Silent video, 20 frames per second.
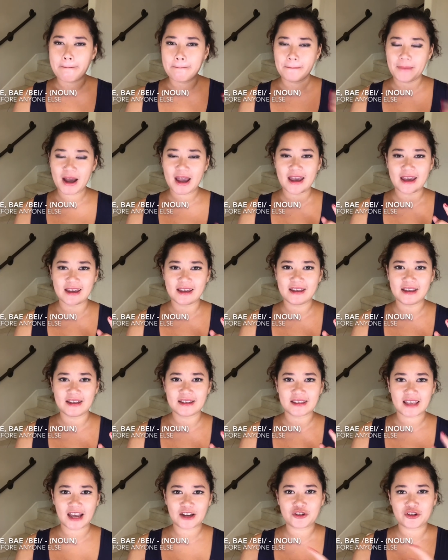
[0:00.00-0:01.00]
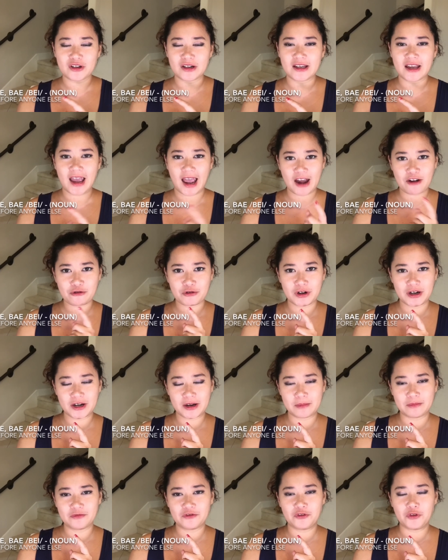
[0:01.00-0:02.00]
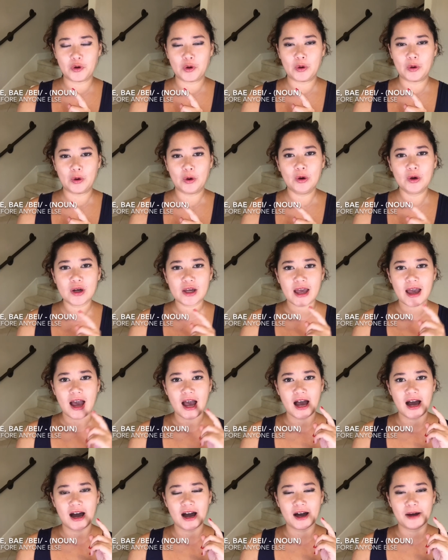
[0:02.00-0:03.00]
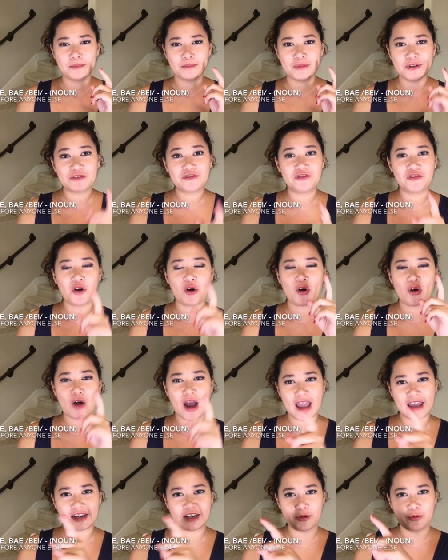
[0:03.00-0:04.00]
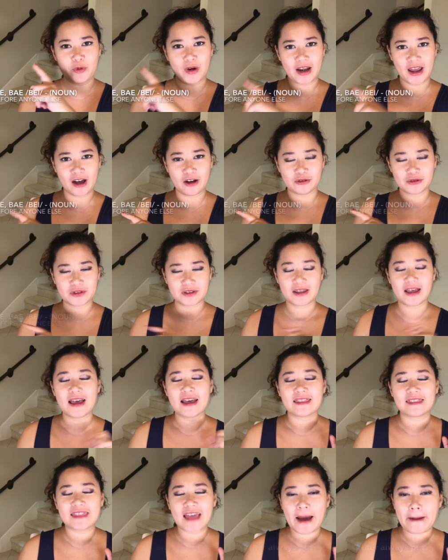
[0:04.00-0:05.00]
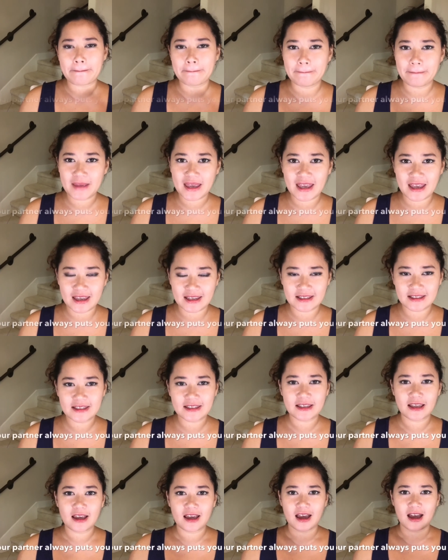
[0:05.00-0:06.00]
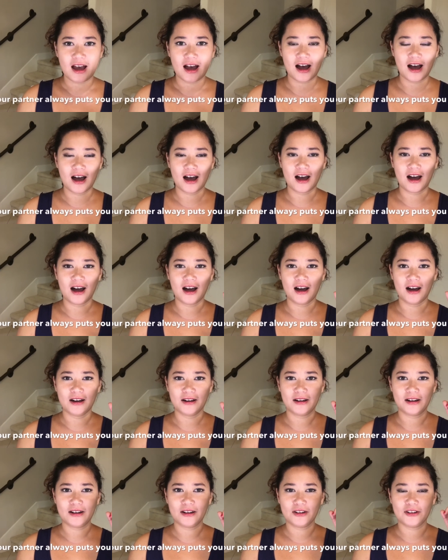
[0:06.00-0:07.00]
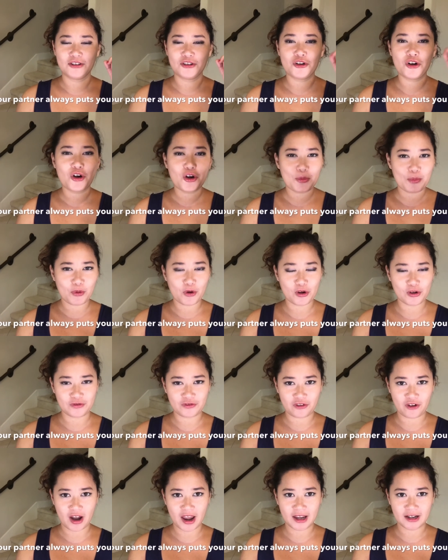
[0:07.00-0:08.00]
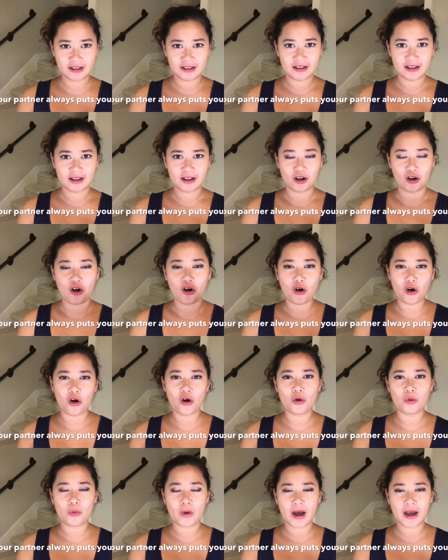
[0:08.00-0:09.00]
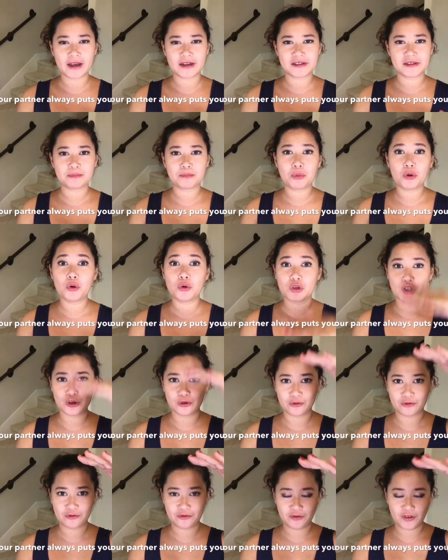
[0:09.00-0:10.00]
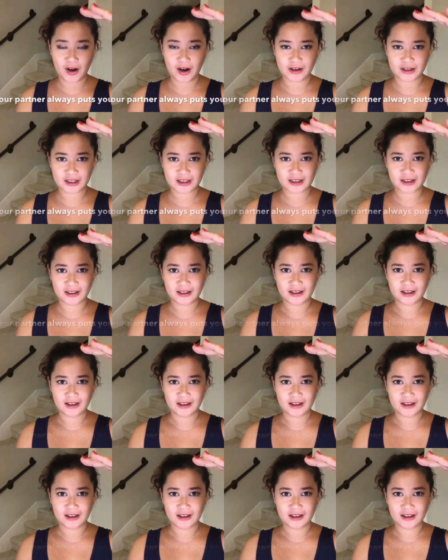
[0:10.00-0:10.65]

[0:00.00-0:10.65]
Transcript: bae is actually an acronym for uh, before anyone else. That means uh, your boyfriend always put you first.